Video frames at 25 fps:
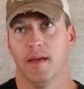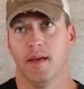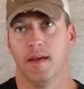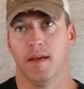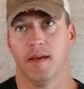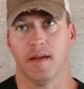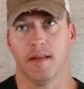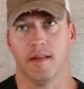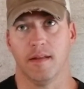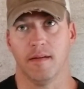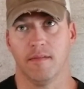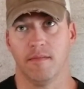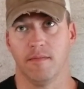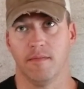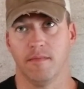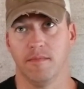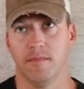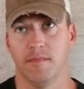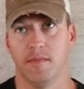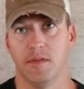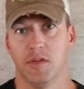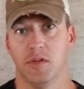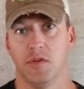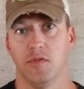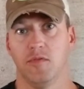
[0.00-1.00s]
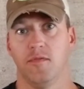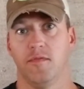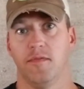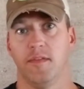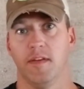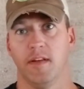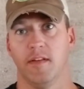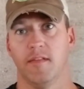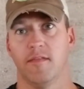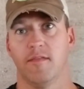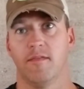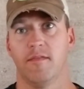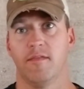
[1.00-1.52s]
you know, two
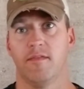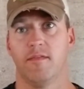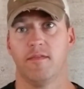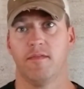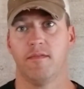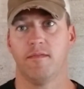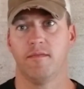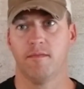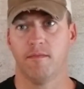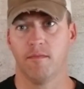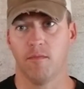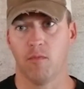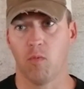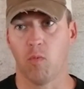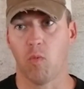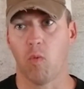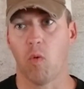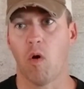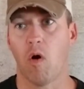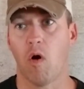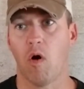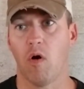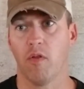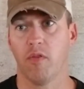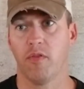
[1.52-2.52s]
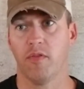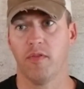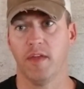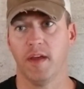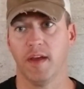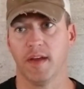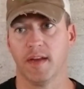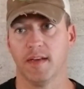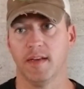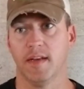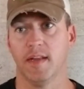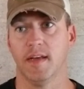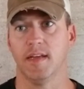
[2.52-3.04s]
feet of wall
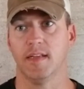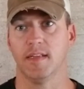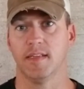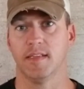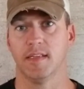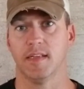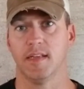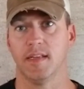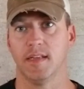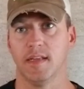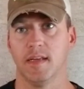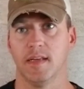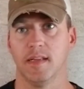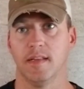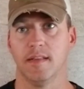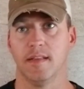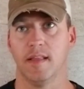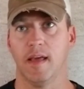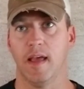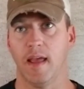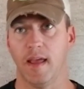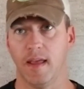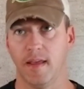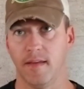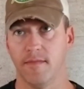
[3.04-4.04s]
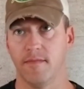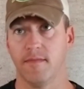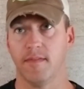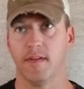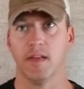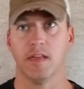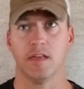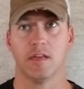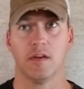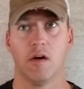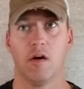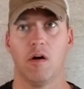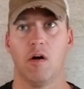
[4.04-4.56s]
thickness and then the eight
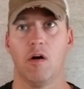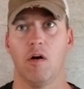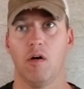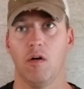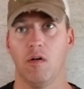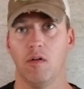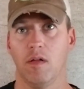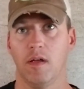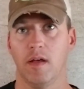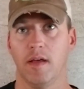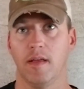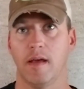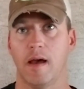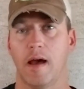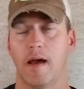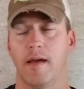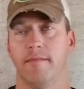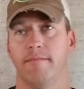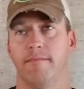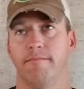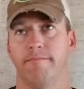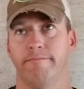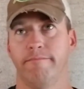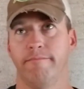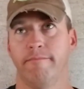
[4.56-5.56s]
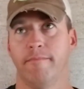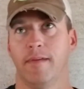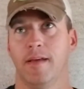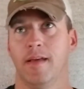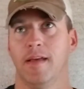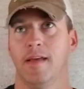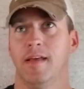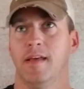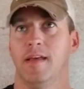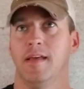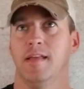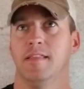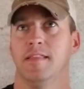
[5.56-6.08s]
feet tall. I, I
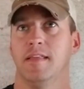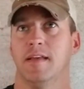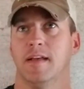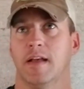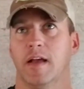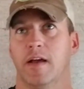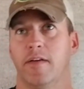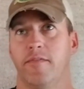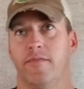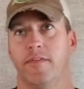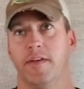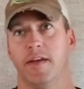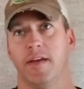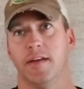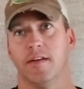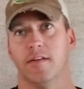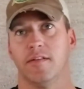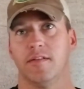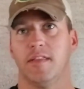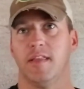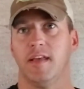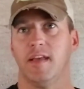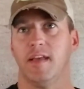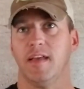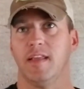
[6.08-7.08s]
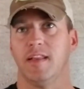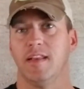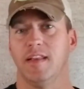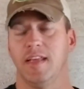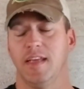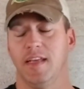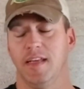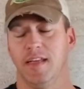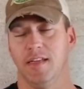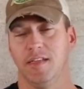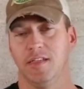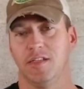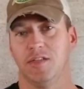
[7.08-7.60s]
think I figured that in
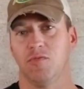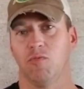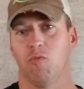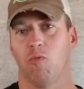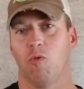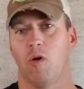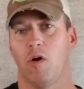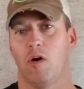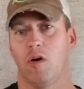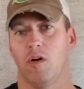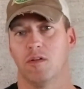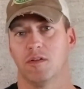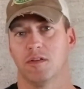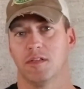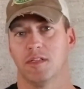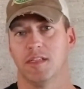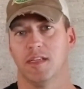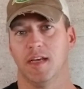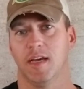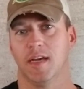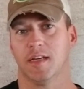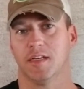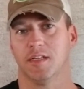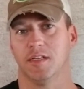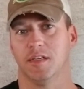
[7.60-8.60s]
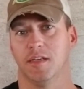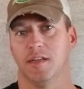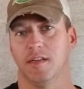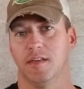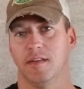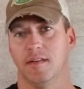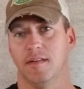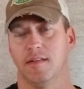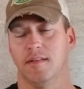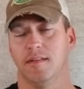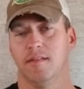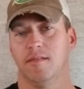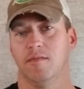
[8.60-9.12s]
each wall
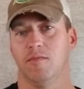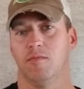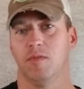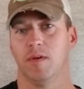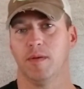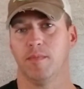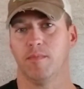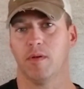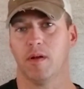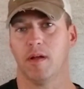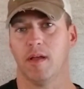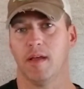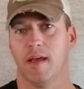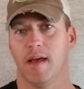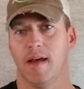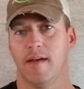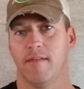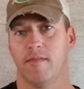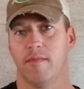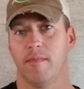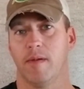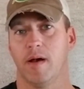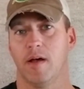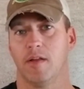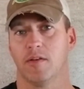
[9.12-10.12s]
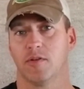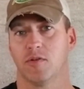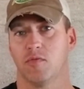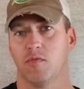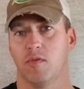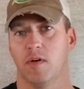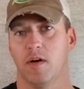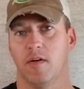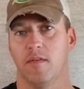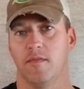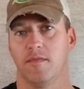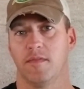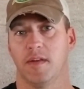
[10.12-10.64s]
section, we probably have about
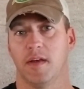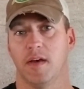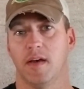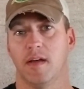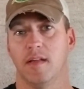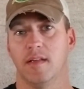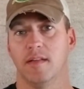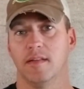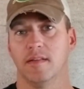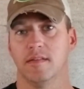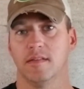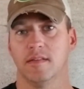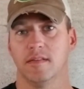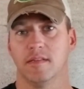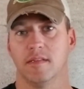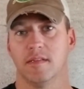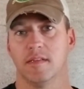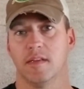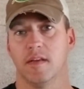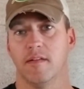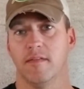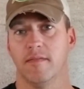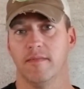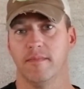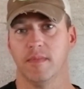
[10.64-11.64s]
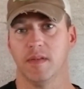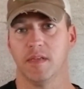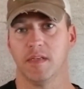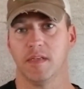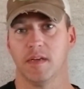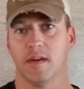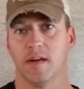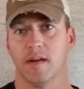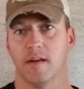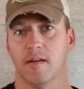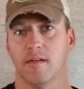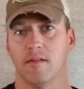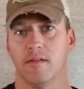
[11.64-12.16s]
12 tons of
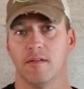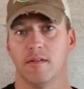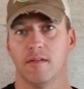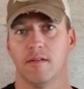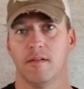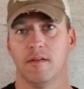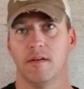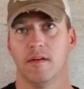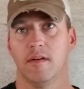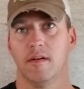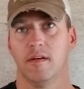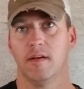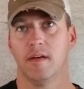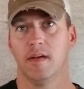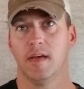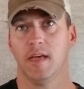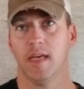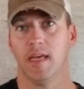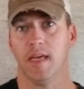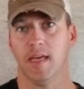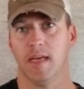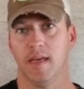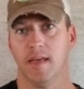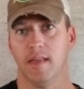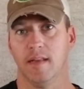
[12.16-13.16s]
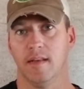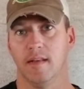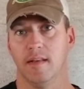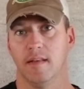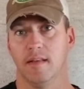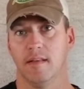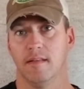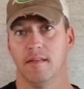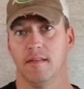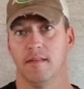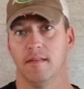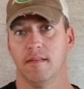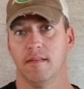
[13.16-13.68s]
material in